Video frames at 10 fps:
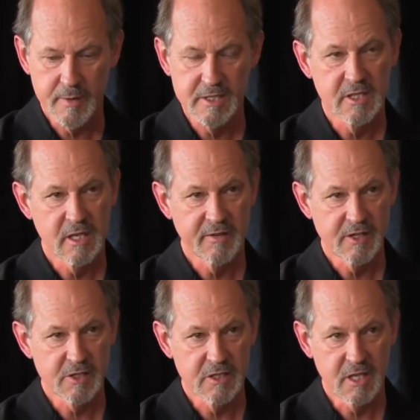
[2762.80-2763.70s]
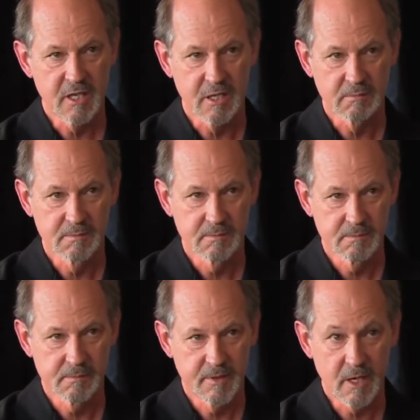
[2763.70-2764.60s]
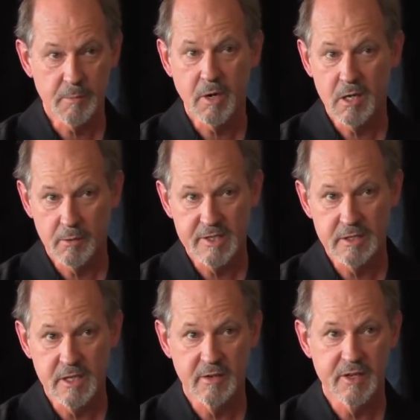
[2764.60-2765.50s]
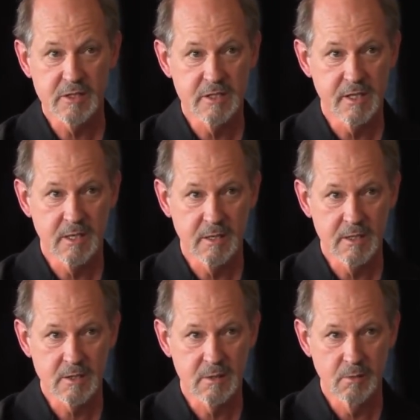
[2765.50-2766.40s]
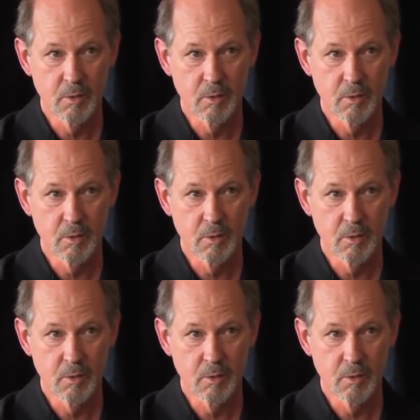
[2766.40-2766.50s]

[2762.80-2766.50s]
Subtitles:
of the reason the intervention's here. The other part of the reason the intervention's here is